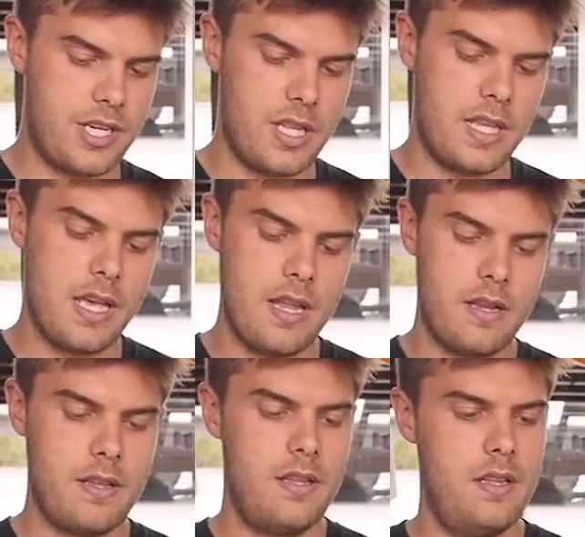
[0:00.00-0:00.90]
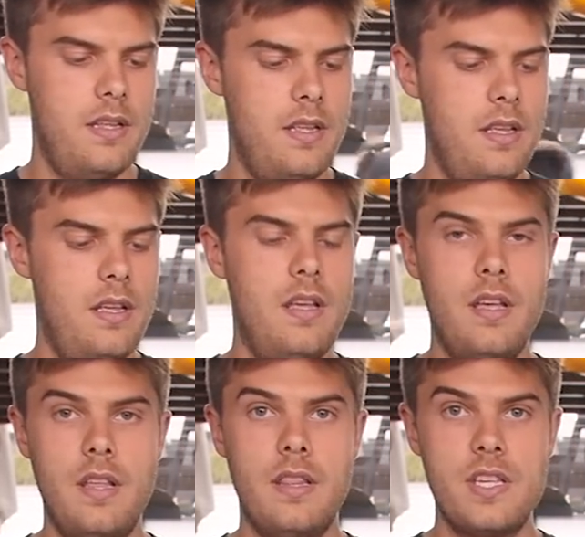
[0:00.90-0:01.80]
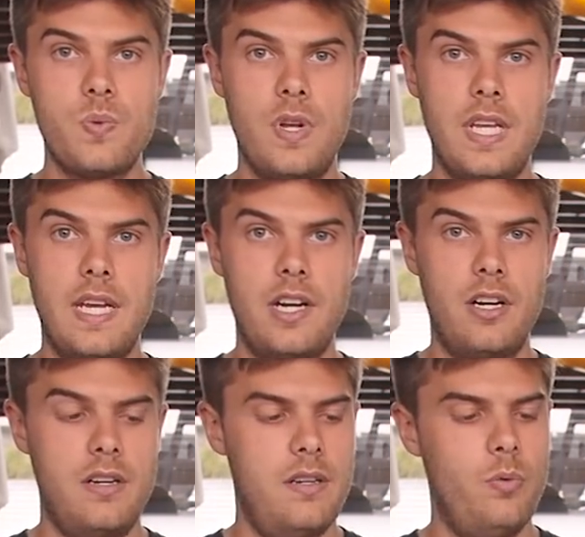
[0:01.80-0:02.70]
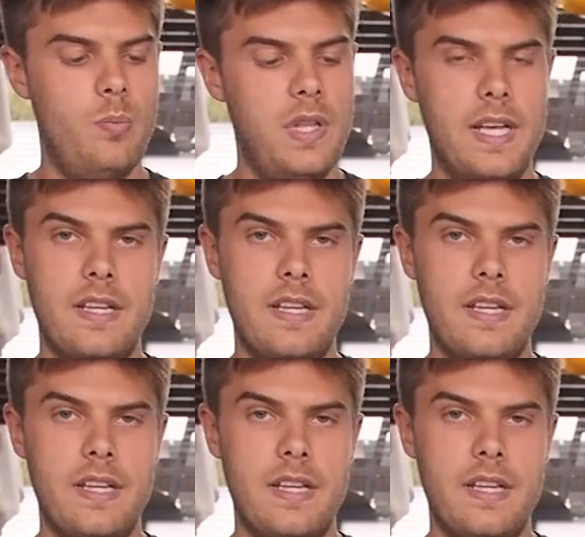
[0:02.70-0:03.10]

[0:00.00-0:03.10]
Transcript: out the end. This one here will plug